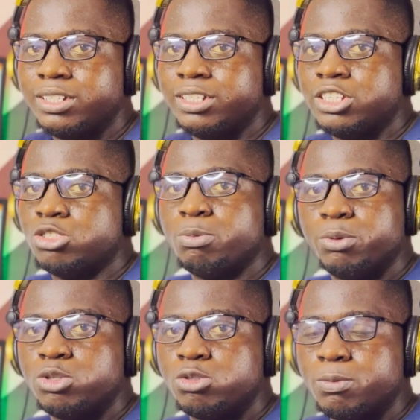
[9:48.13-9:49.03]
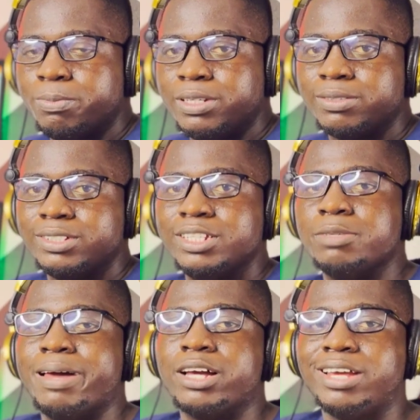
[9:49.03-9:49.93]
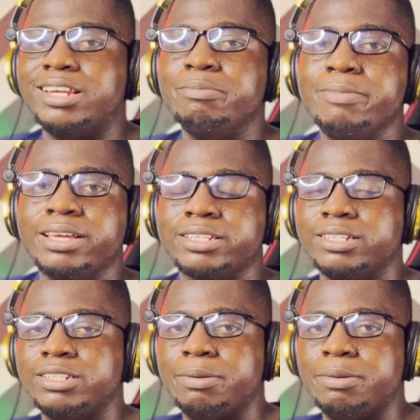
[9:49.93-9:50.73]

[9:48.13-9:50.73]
it's supposed to be. It will actually make